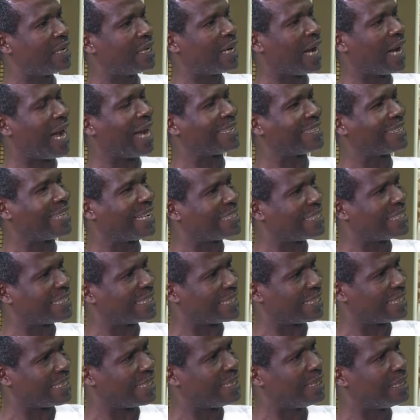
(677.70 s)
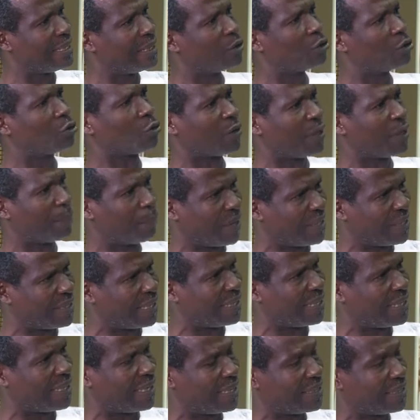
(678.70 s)
identity to
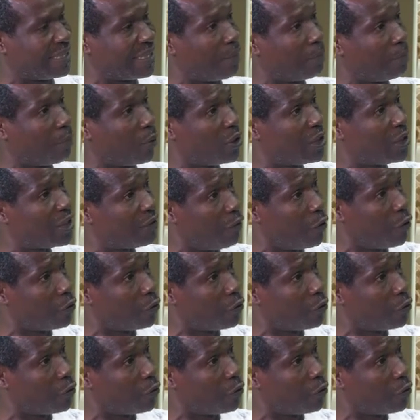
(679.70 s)
represent the Nigerian police force?